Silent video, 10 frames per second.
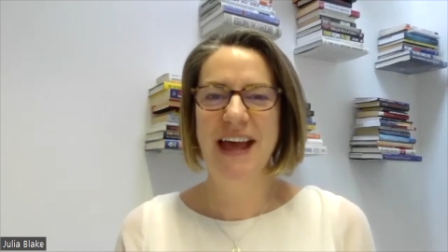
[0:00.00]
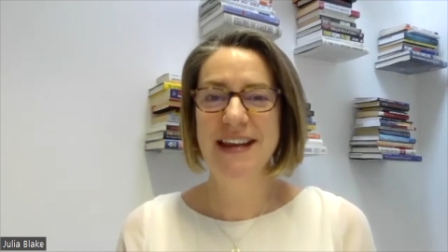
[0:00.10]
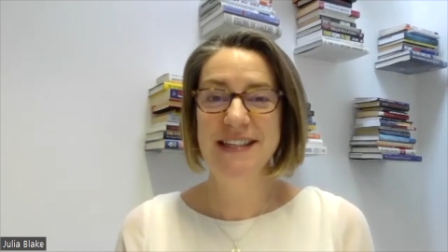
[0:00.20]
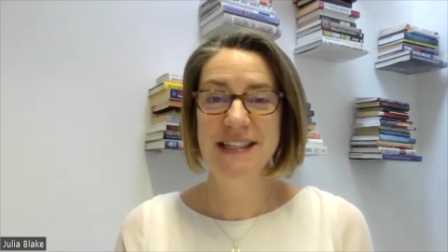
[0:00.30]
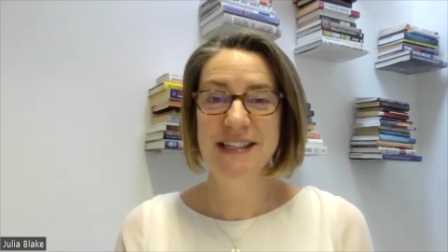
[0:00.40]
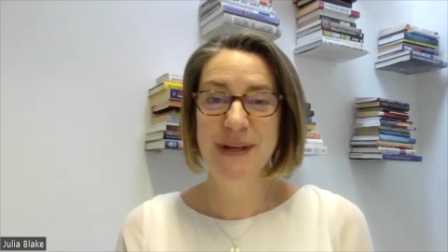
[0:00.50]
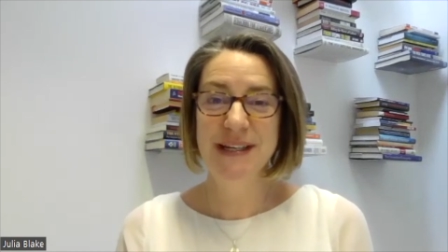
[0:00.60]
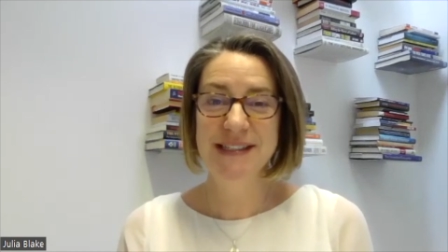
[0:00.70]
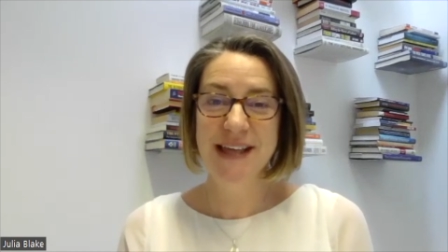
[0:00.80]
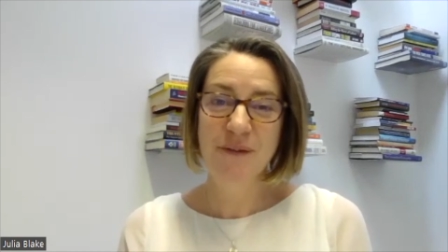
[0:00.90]
And it's the
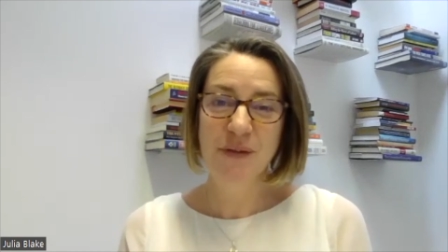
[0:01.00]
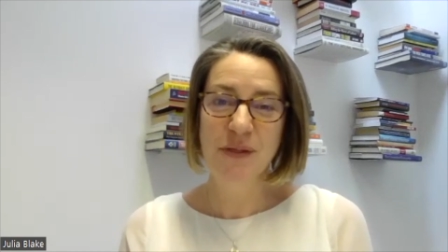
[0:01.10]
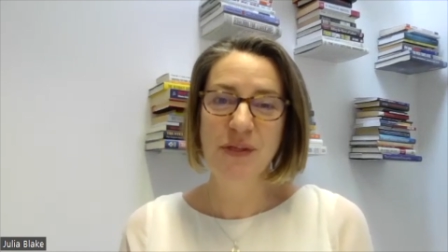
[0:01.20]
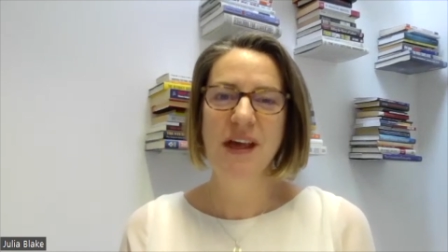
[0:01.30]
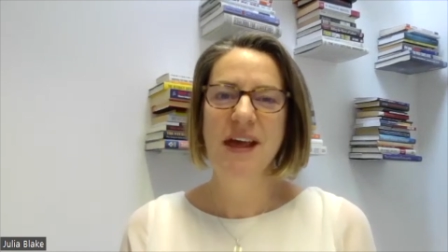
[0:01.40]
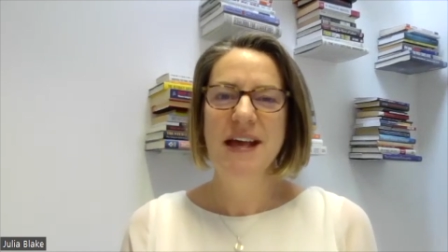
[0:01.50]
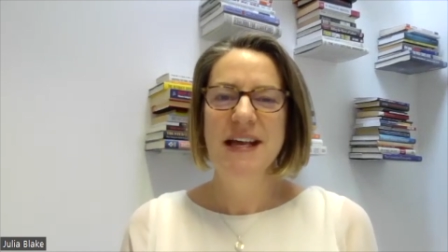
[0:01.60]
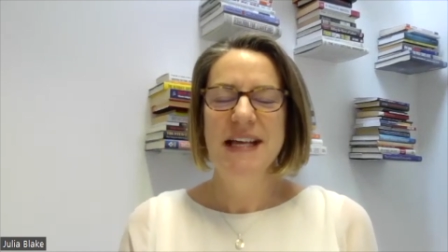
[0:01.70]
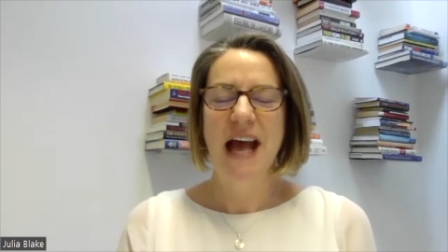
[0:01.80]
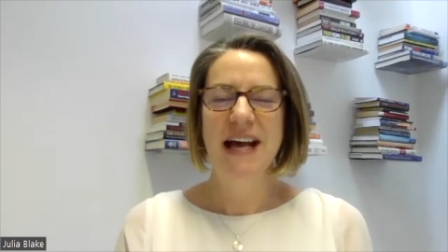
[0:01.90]
27th
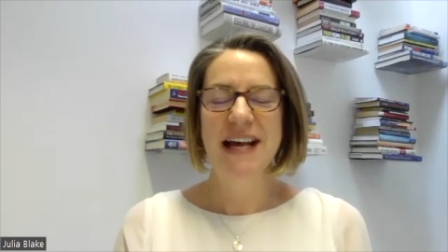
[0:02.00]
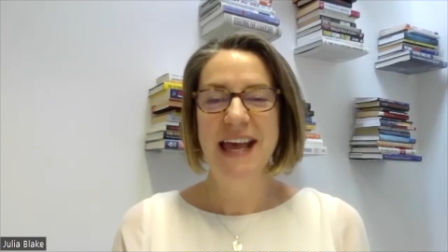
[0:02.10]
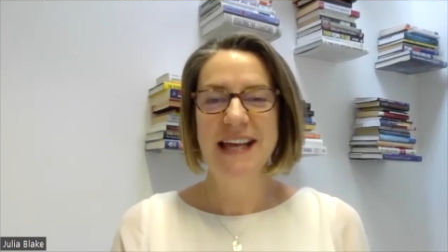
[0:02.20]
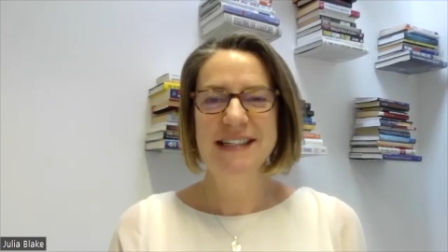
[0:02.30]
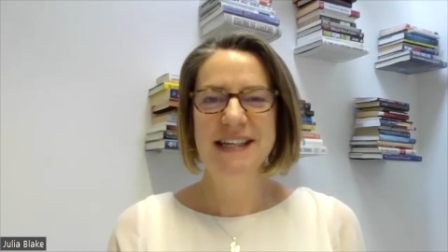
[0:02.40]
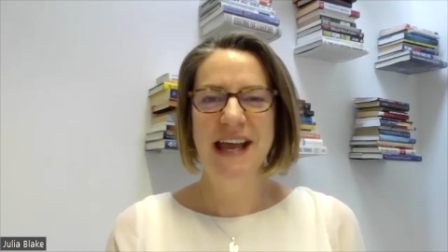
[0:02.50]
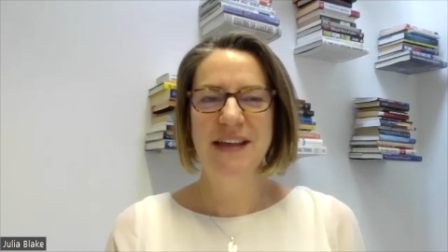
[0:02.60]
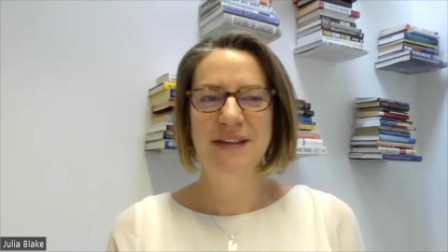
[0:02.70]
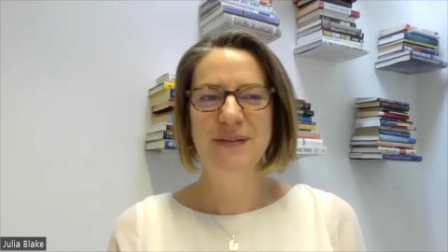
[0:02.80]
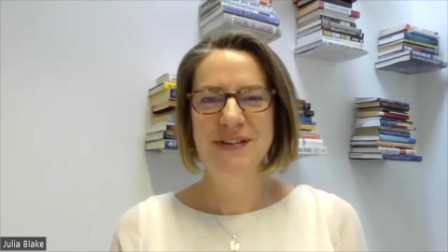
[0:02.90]
Get
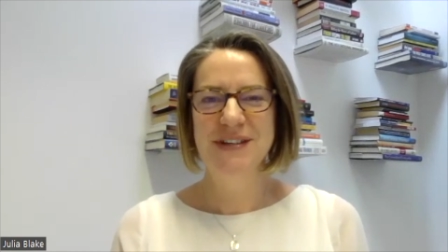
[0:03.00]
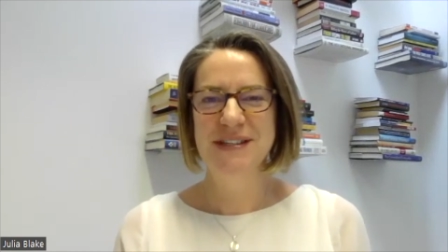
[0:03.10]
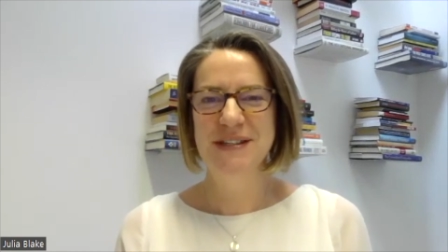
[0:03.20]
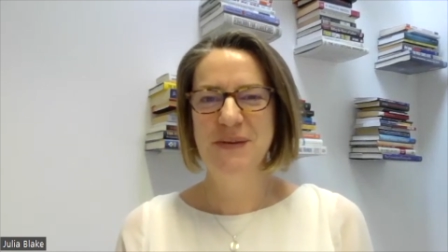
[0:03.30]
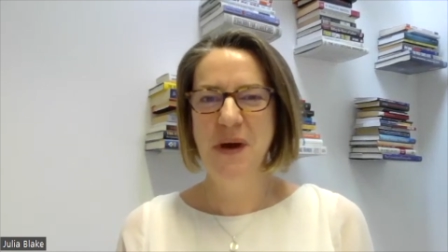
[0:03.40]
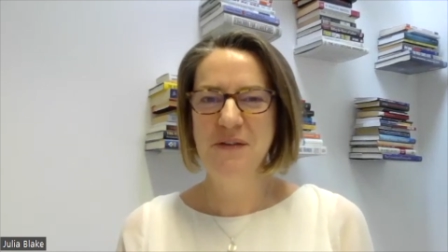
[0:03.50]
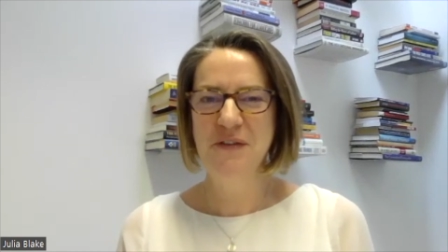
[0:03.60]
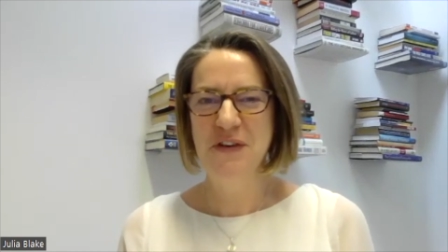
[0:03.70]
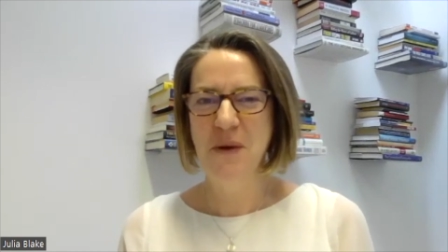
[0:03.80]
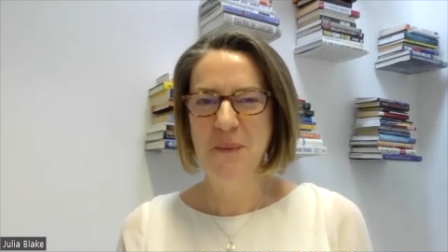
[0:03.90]
Together, which is quite
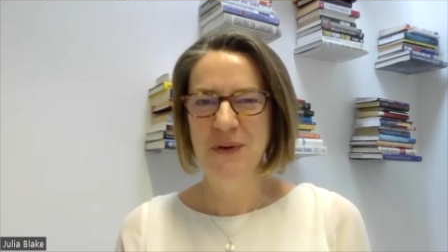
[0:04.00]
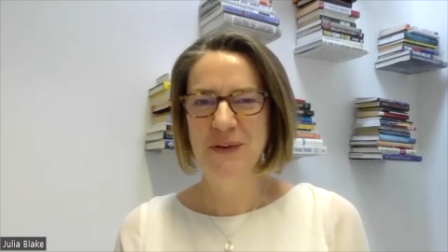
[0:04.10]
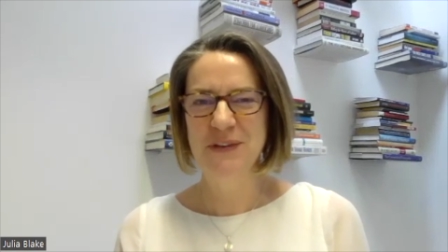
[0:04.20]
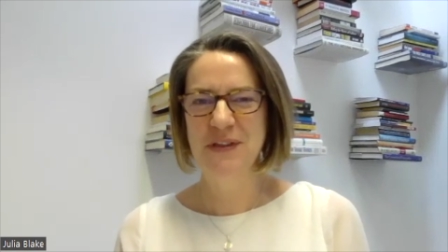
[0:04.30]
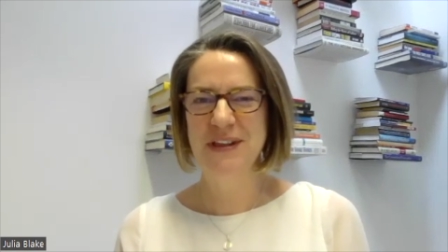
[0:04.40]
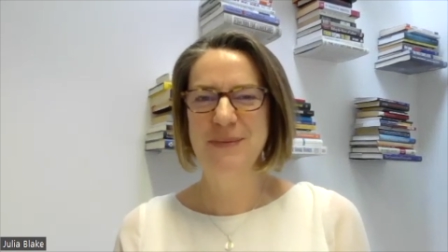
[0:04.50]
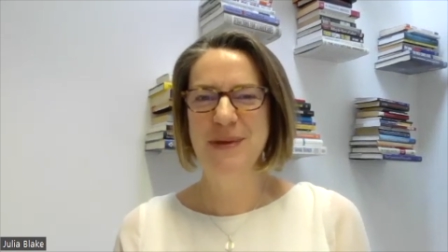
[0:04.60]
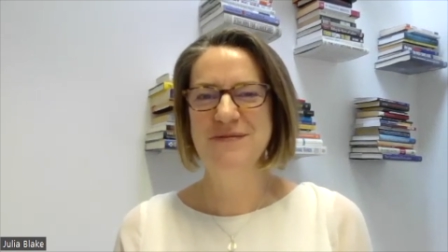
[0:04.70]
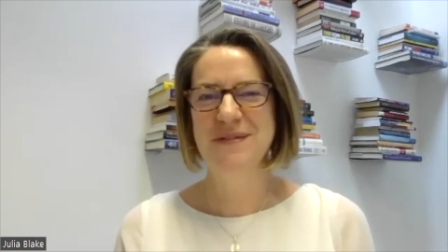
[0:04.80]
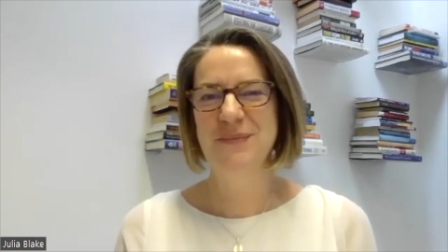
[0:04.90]
phenomenal to think
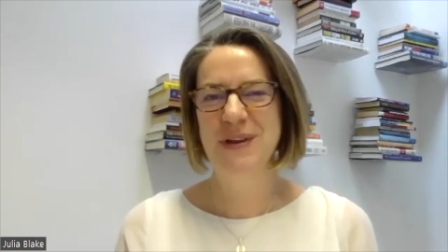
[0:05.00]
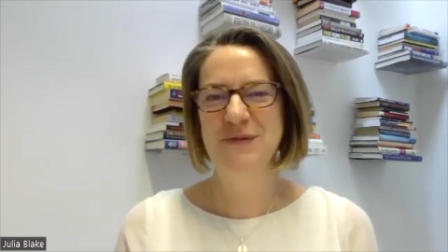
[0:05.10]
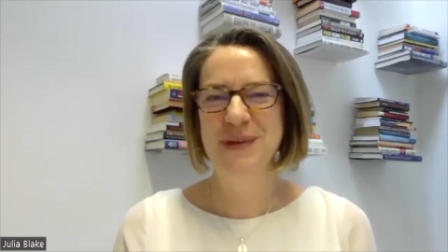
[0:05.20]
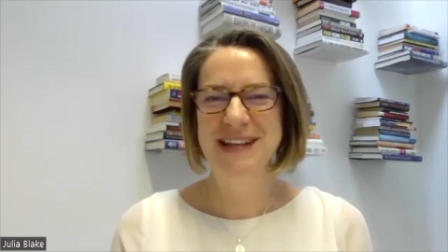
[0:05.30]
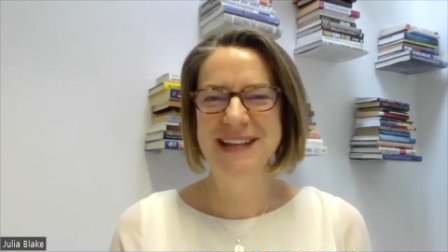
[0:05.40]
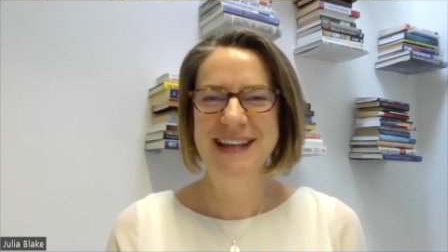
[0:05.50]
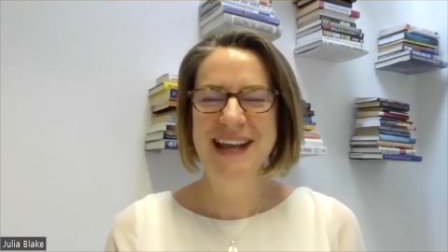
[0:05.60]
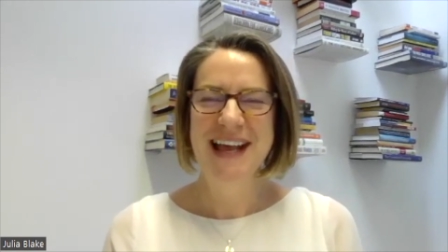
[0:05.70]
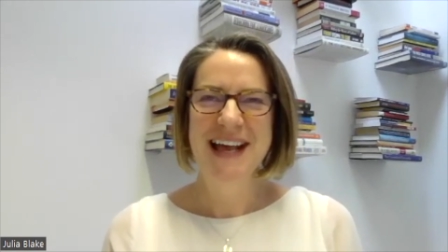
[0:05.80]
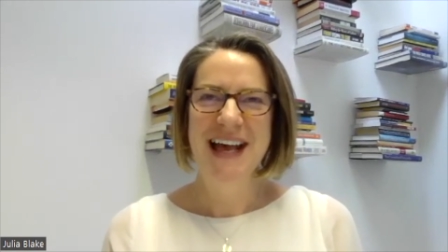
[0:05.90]
that we've been